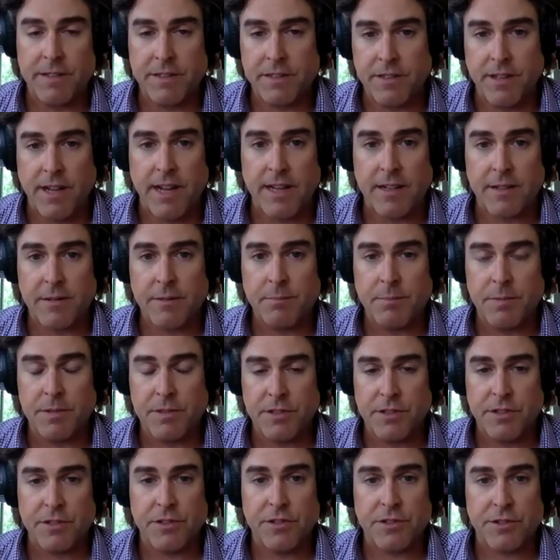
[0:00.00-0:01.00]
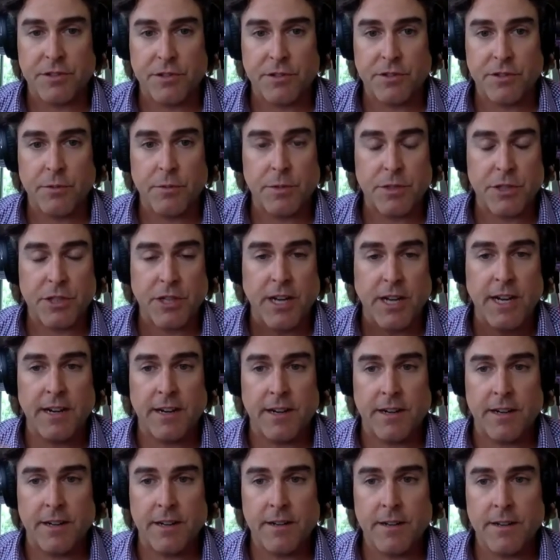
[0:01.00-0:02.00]
Stock positions are so much
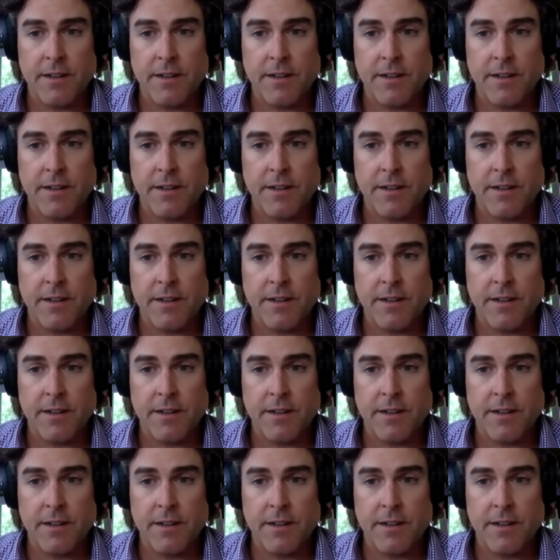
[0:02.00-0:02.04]
higher.